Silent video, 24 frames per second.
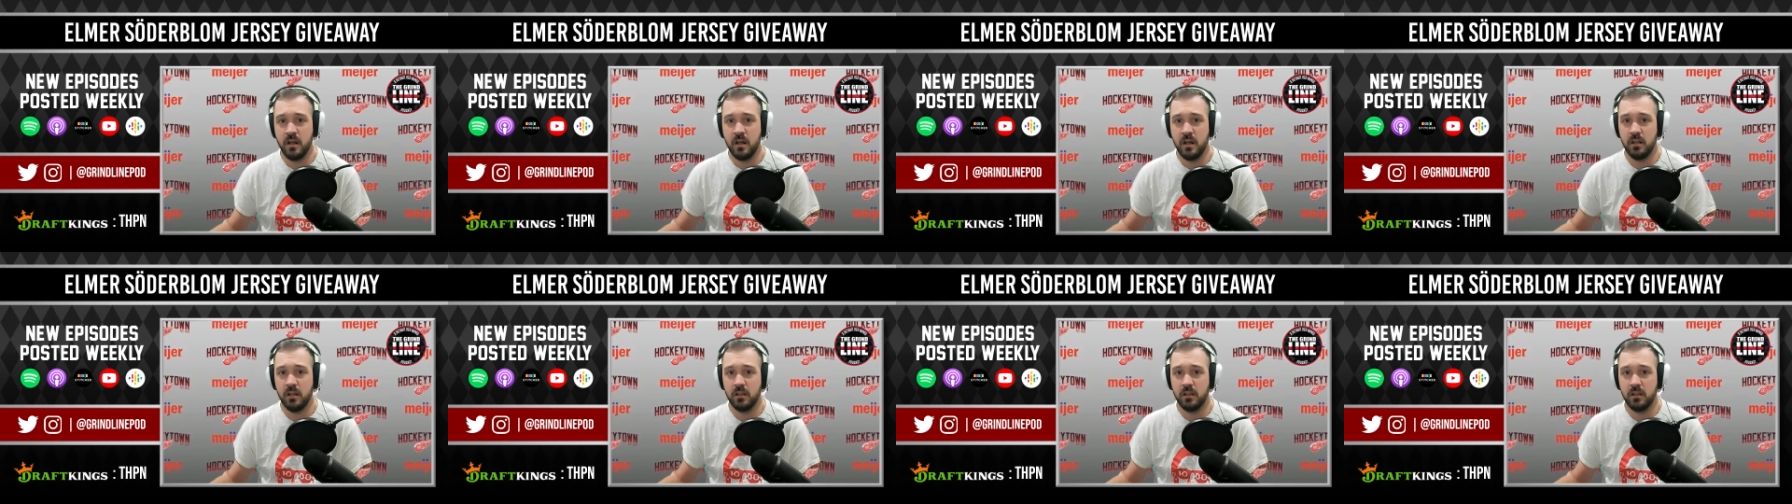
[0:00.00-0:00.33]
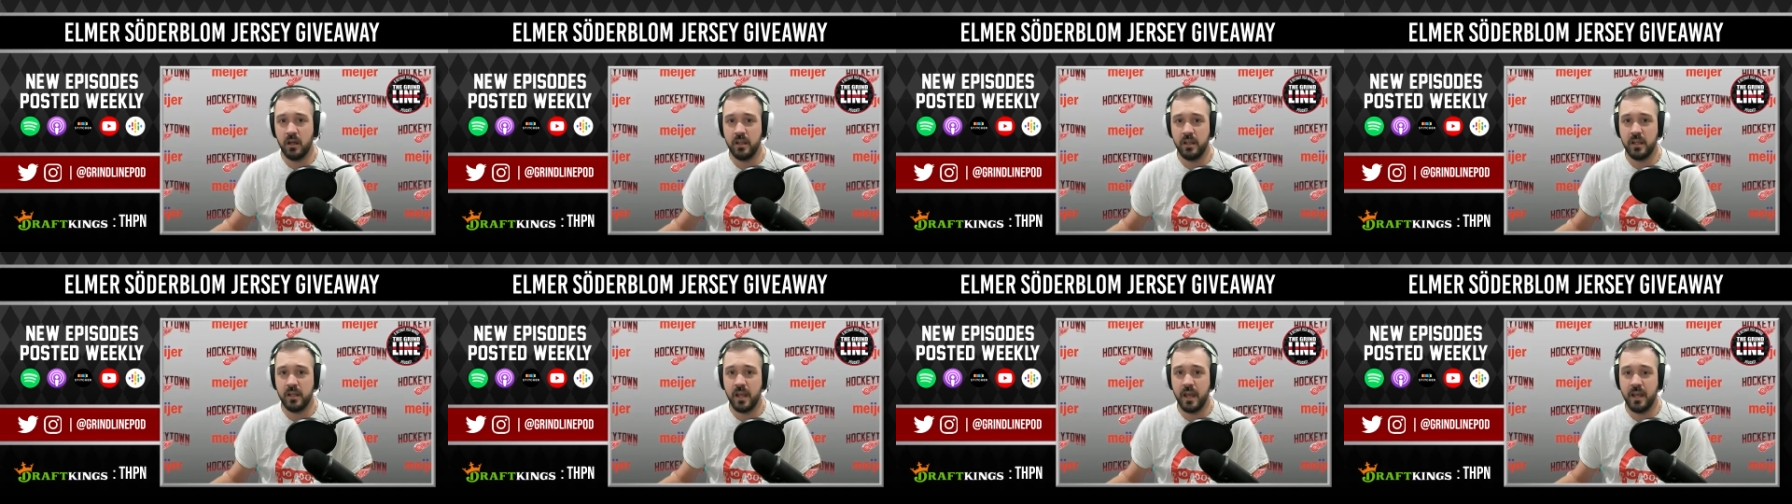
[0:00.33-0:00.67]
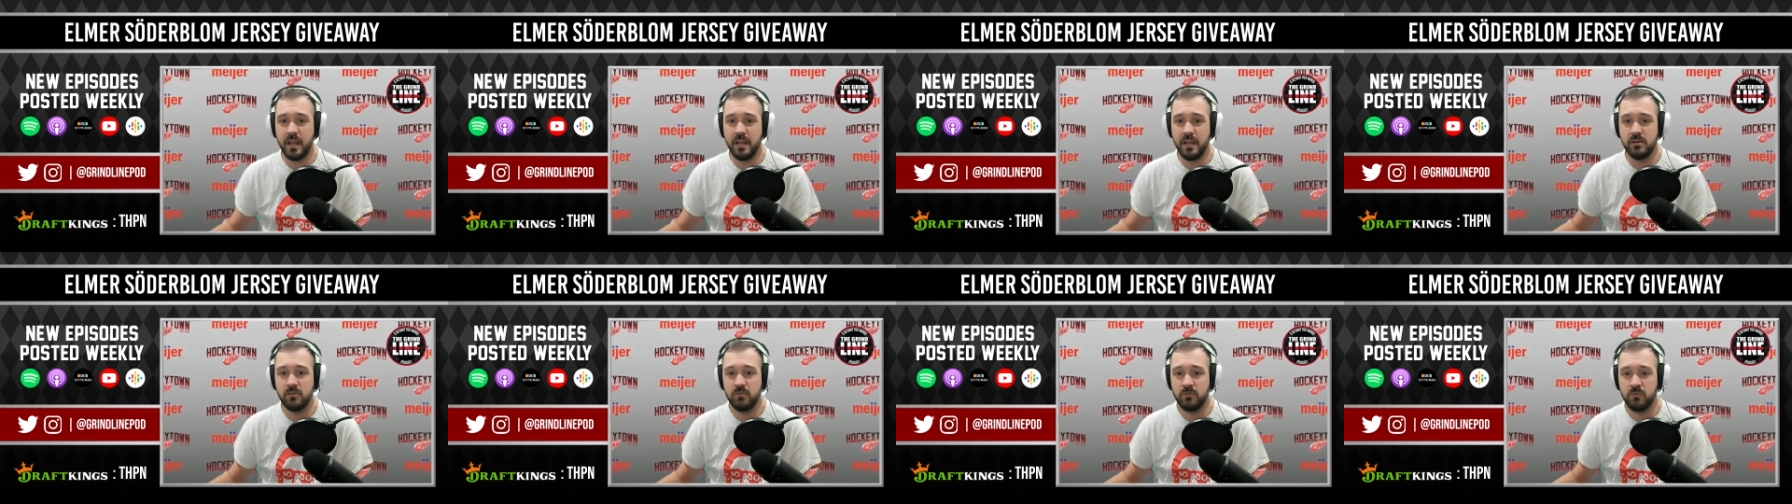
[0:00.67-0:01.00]
like
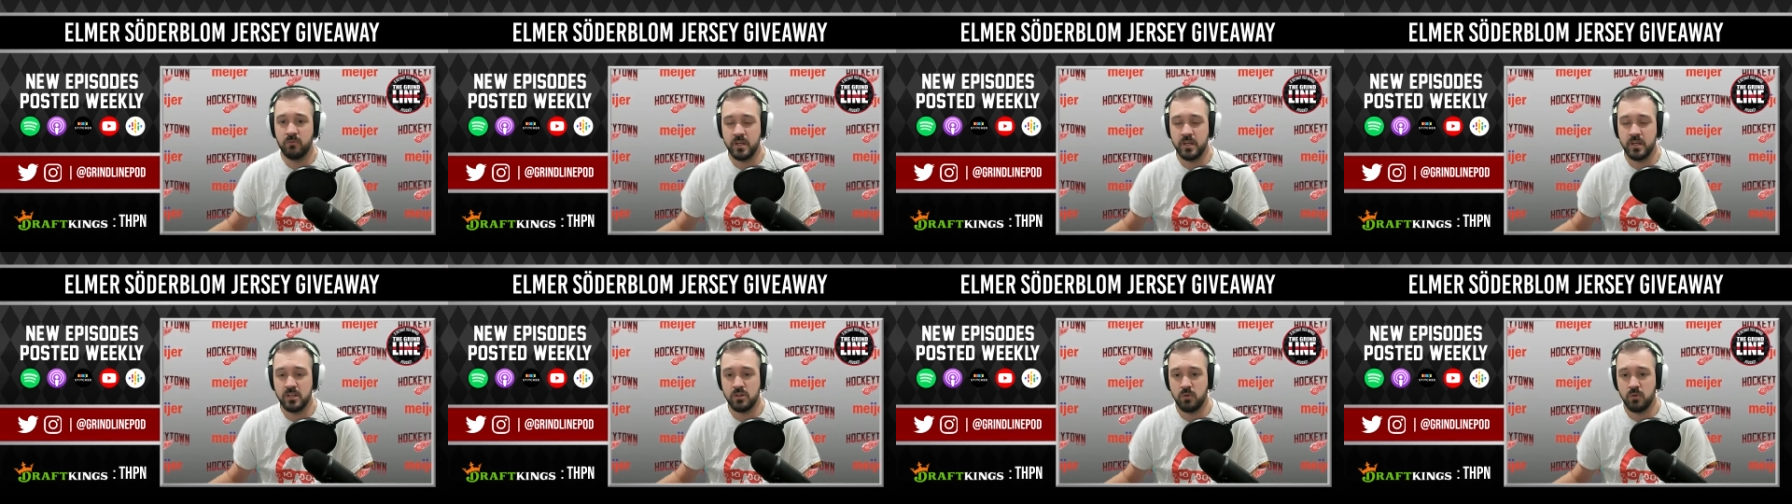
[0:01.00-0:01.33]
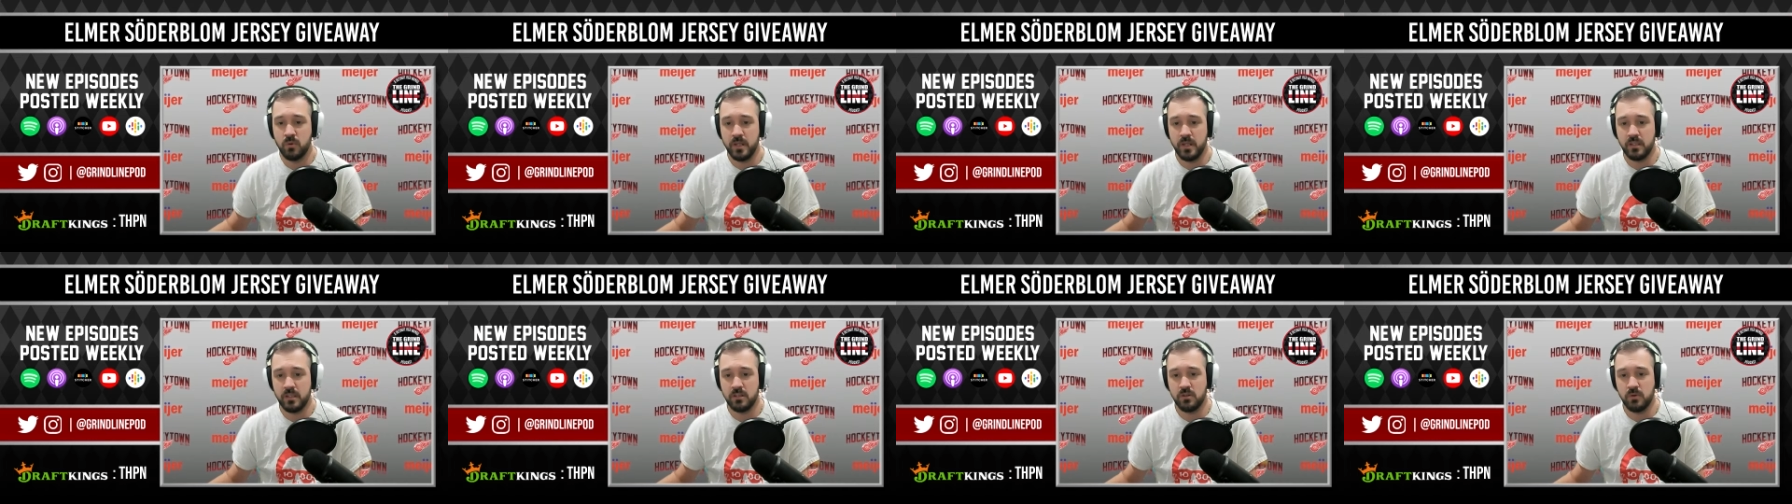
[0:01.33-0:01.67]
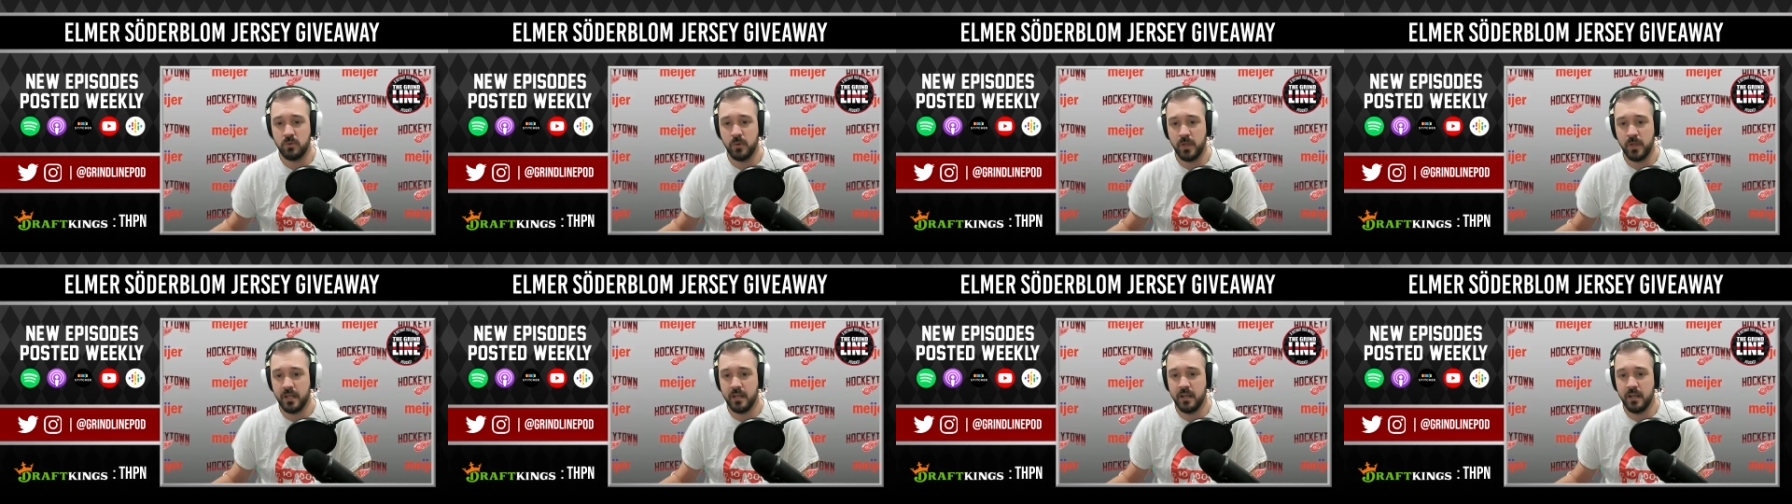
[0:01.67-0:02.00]
and retweet the
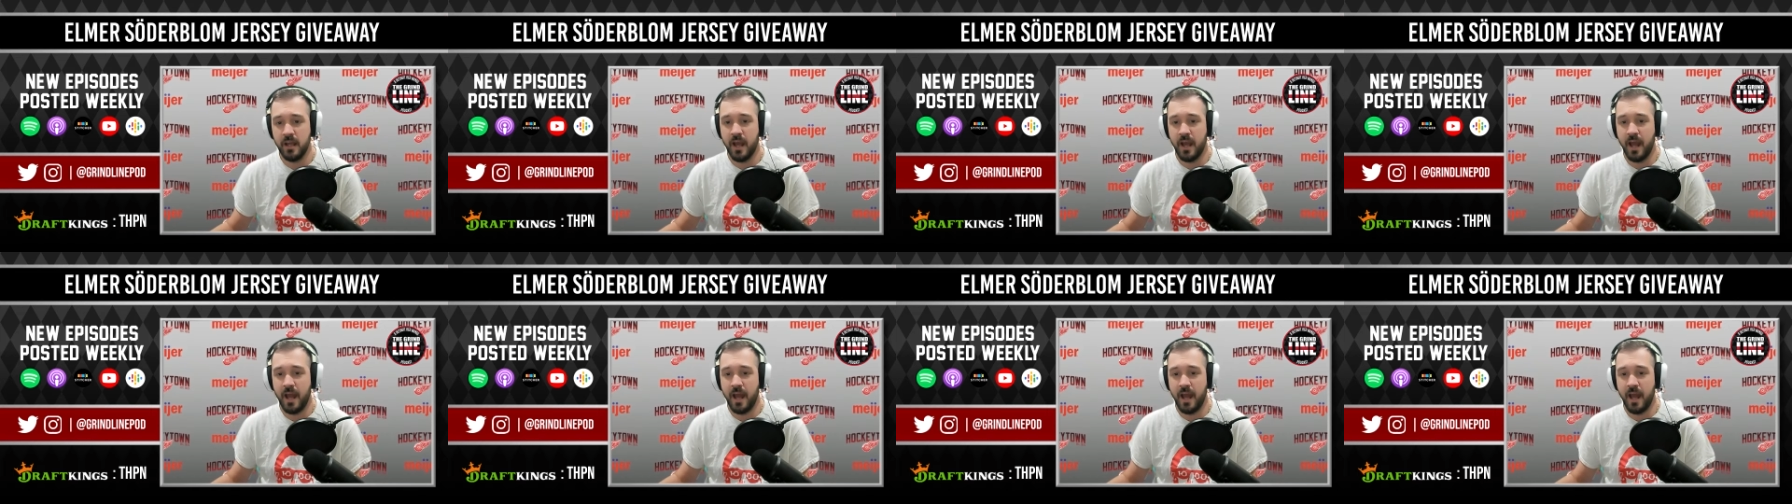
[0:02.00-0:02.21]
tweet,